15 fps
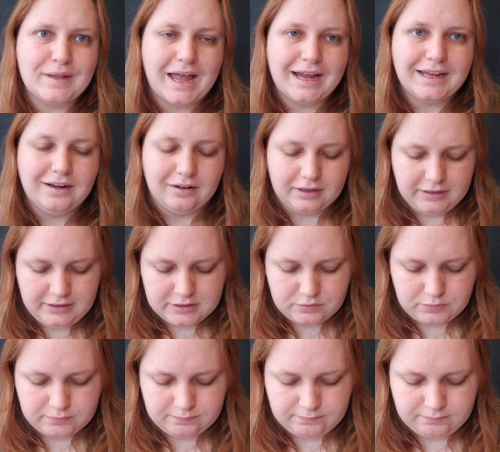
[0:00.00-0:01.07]
I cannot get this
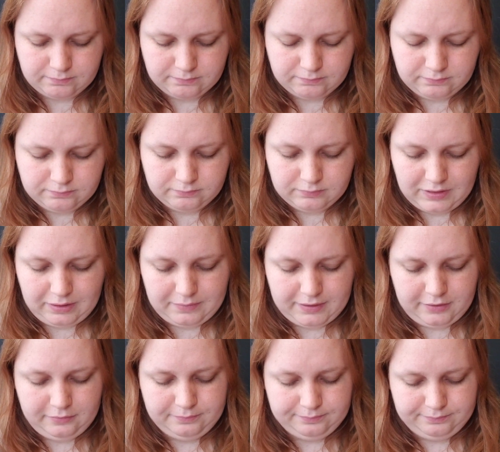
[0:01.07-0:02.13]
one. There we go.